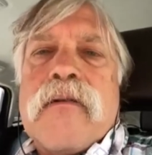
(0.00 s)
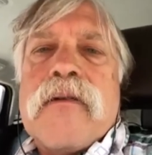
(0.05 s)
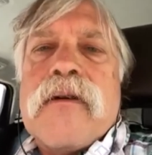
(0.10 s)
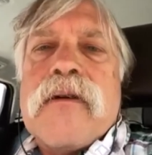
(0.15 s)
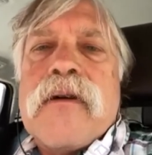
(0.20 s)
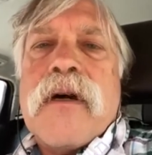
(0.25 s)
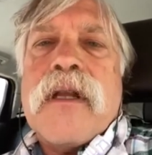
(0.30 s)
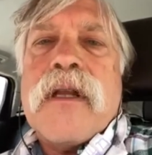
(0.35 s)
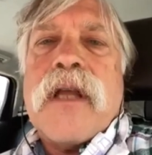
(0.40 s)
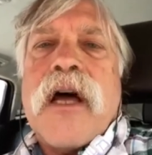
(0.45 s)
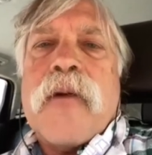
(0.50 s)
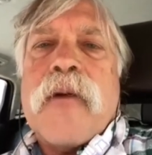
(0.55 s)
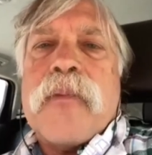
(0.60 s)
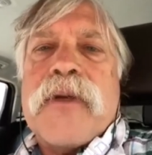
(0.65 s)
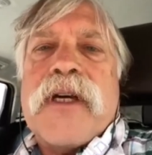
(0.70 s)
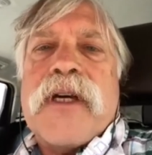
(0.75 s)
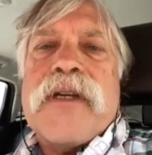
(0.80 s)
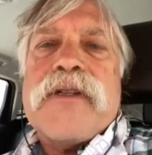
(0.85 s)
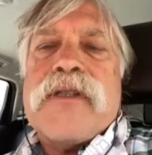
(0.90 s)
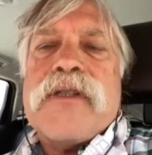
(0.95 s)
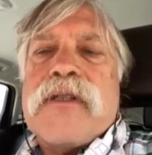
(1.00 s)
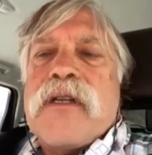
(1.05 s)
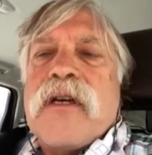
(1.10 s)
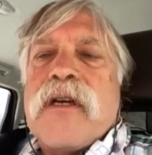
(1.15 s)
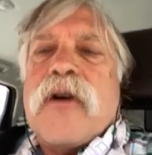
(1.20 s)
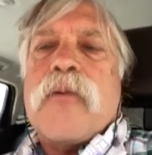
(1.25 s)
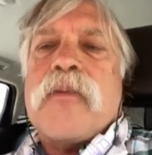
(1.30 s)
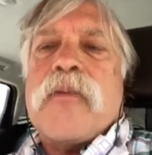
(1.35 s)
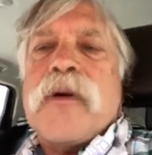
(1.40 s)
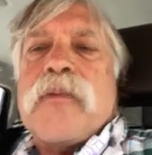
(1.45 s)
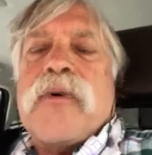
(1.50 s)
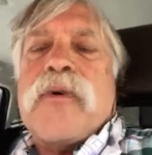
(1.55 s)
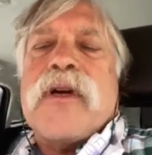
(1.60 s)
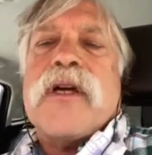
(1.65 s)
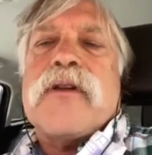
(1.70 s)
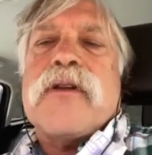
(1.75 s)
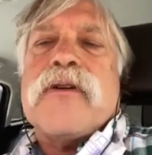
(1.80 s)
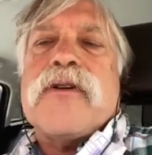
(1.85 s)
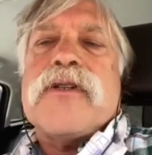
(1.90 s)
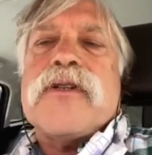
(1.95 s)
a lot of places to help people
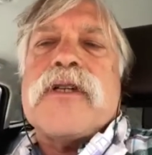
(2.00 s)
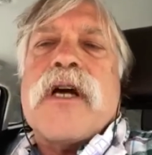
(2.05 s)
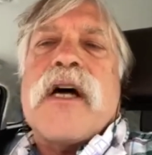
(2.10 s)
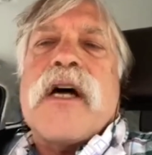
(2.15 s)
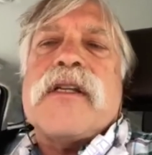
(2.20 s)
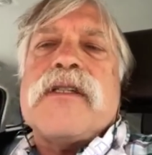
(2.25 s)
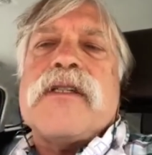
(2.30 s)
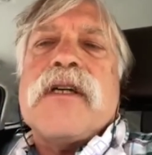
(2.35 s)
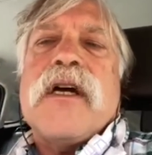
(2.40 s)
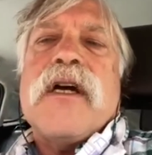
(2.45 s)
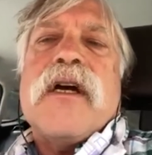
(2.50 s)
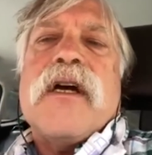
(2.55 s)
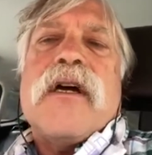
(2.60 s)
get their shots.